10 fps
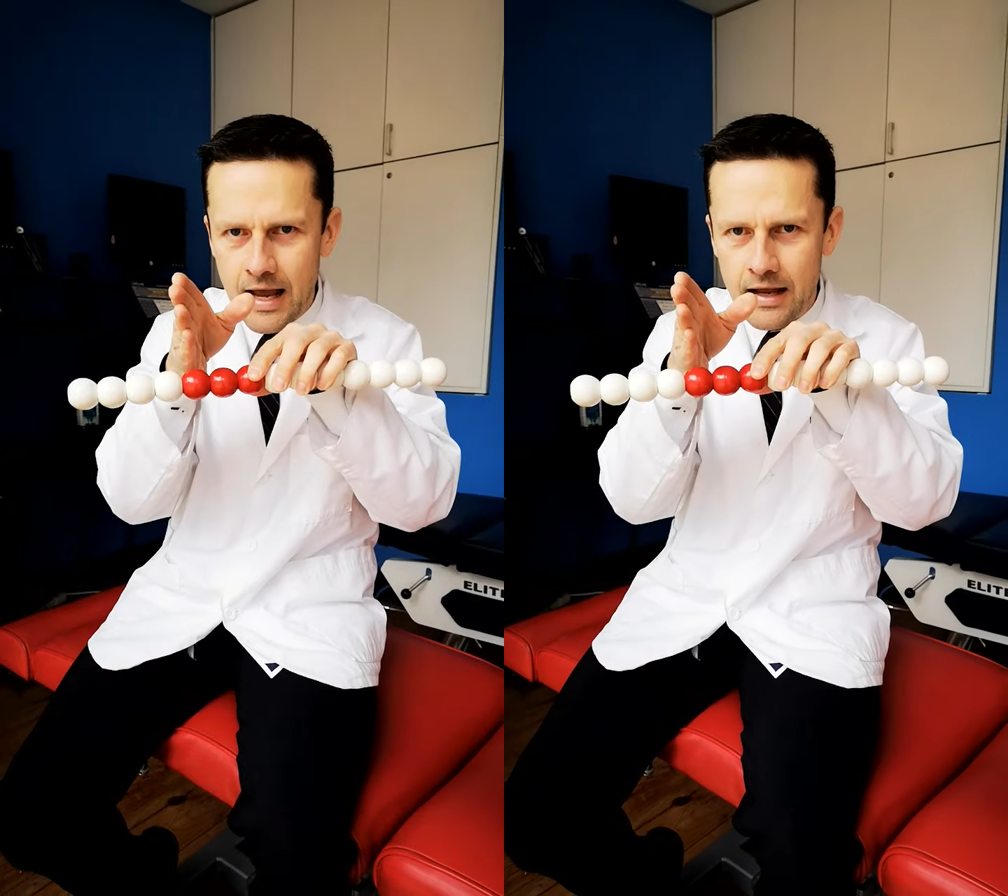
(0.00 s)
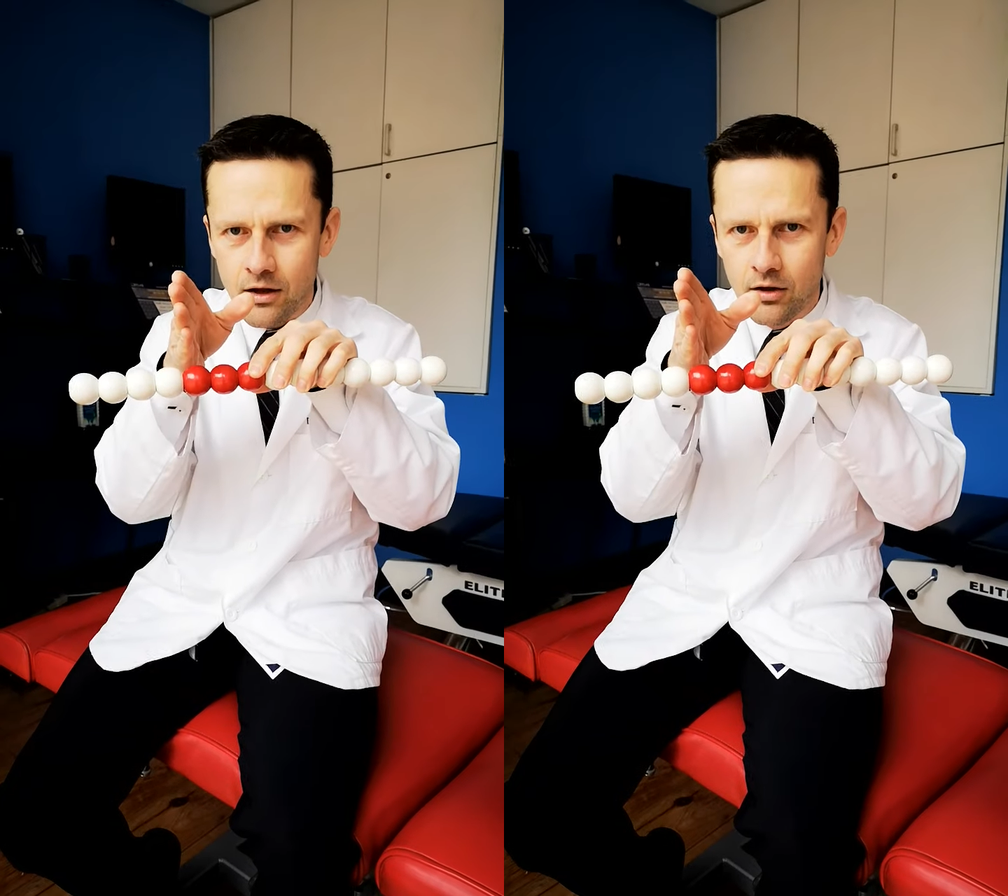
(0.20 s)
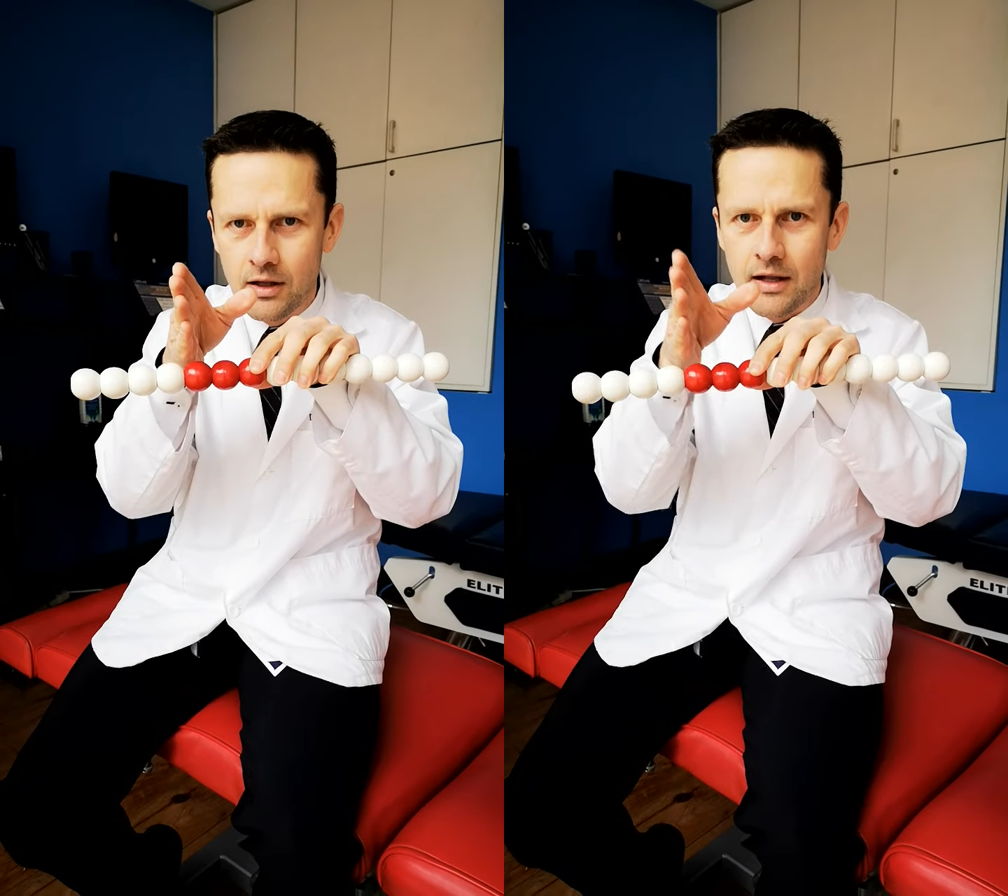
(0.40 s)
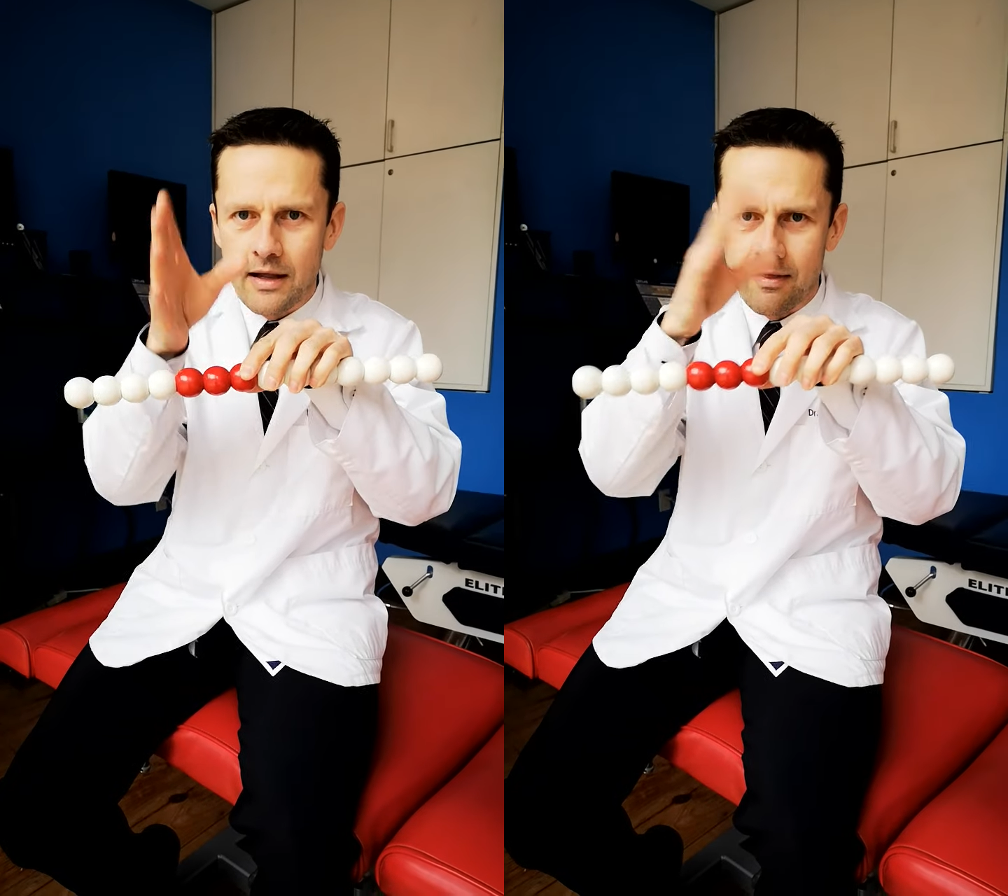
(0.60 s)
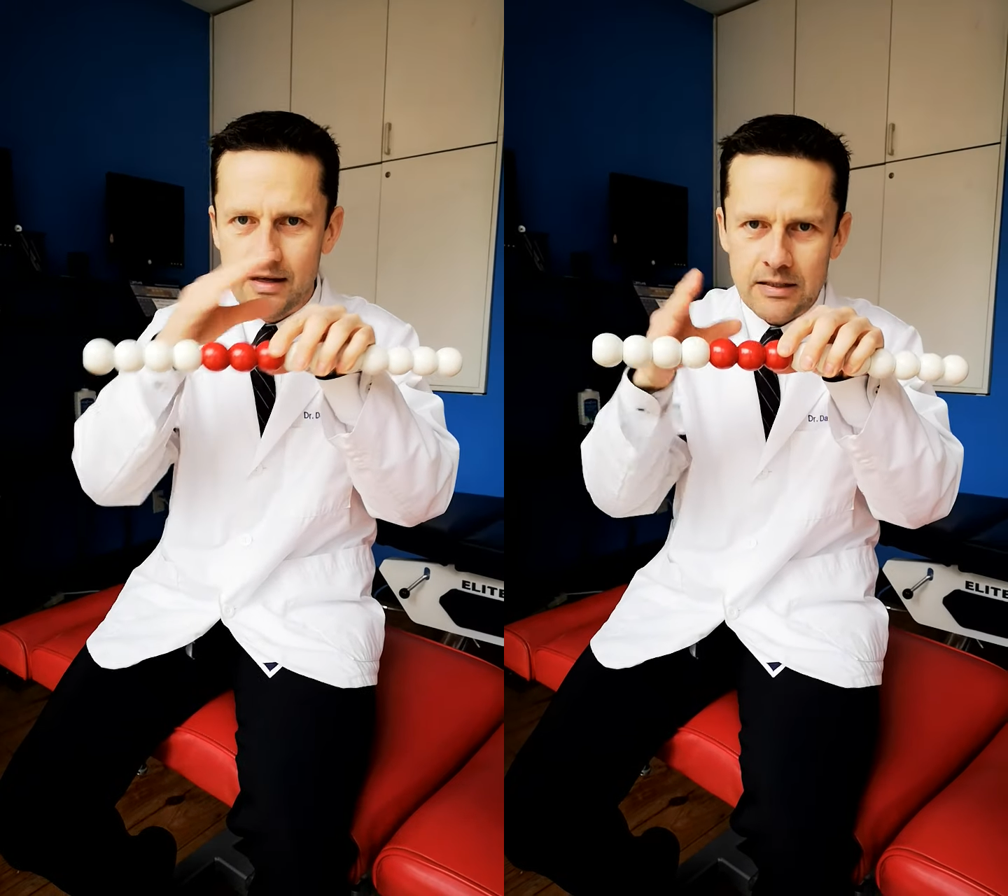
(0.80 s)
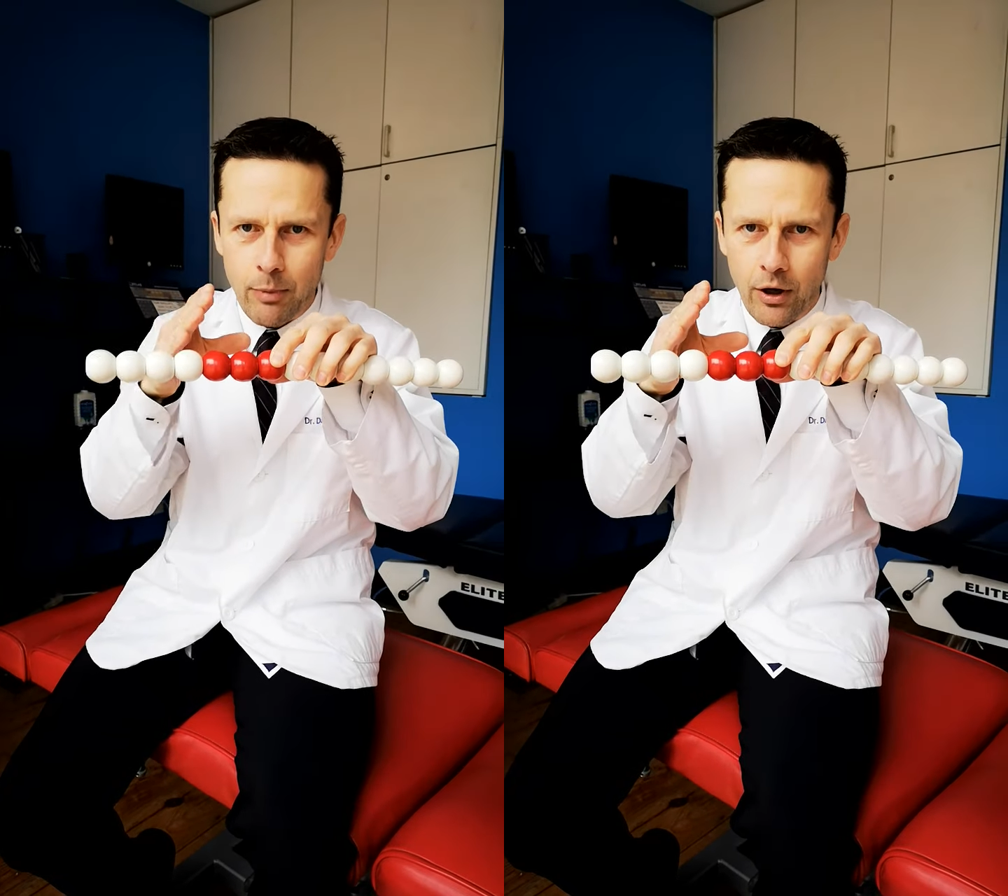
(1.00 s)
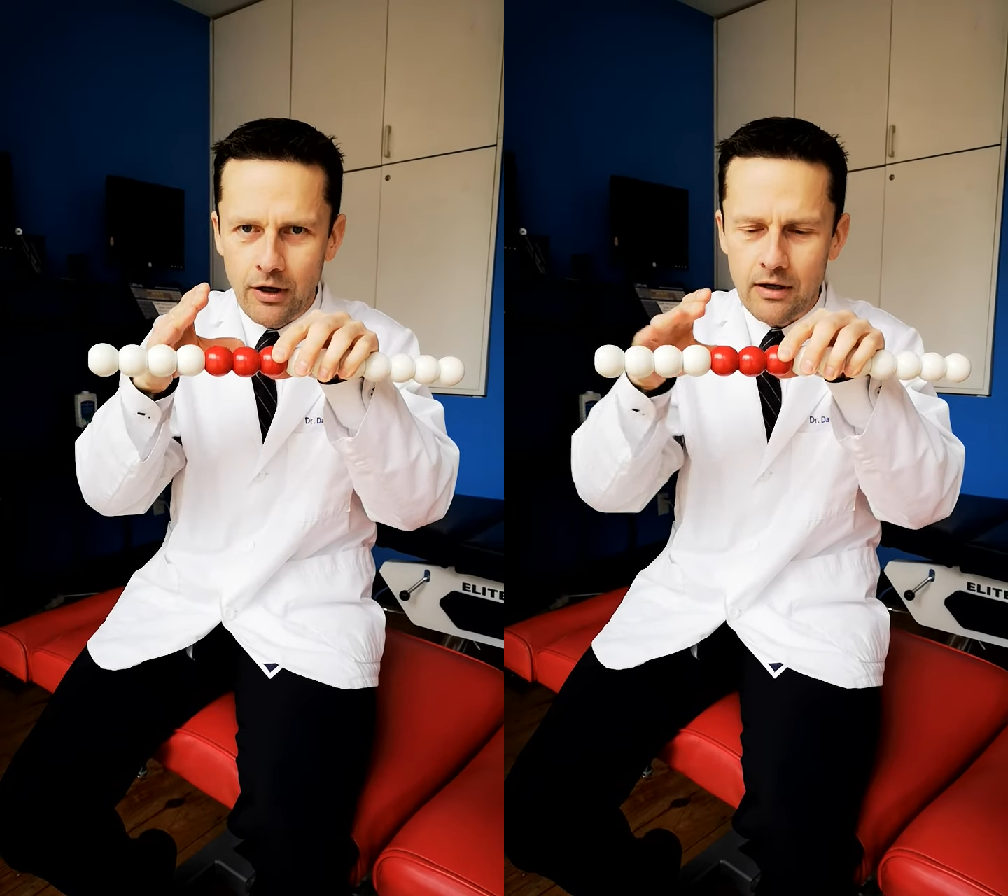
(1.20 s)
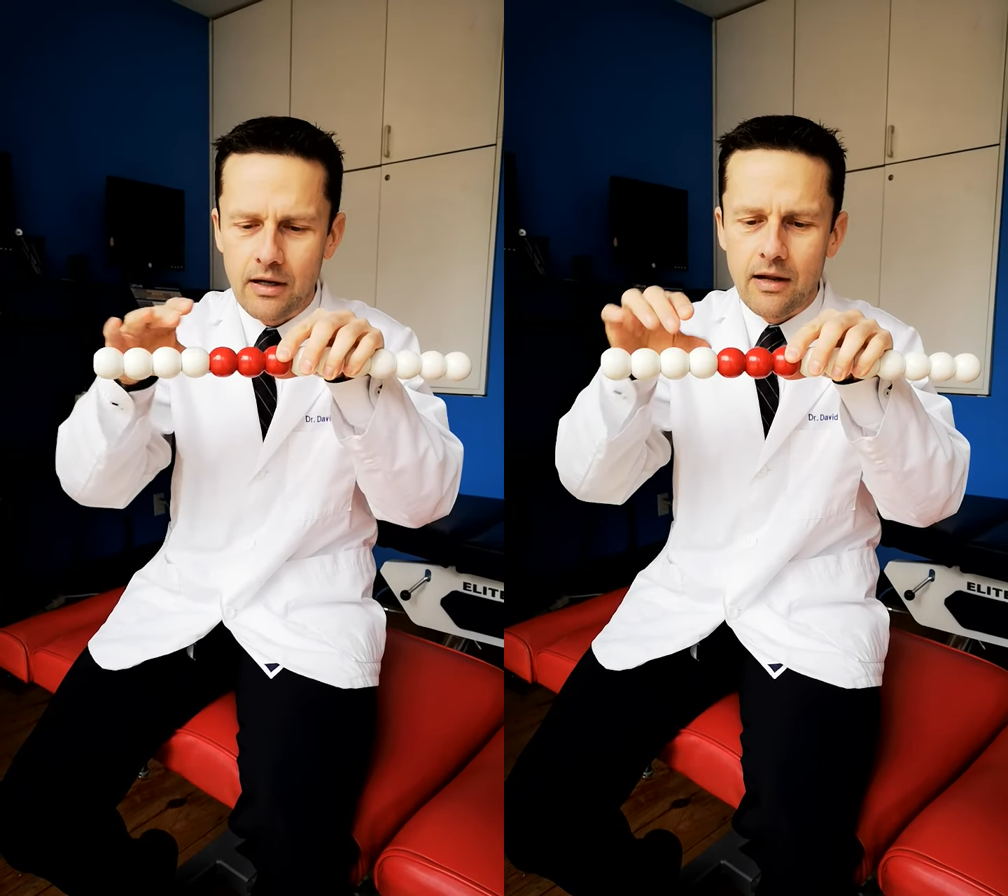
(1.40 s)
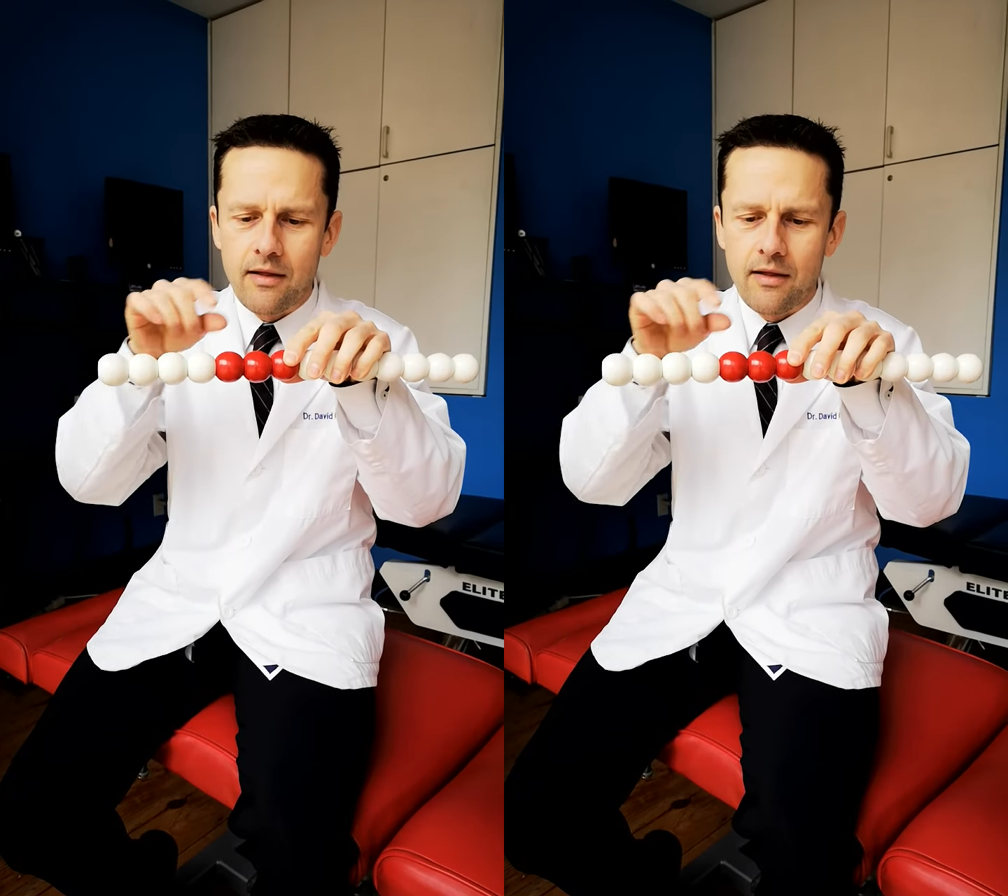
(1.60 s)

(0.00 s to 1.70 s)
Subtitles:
angle in this part.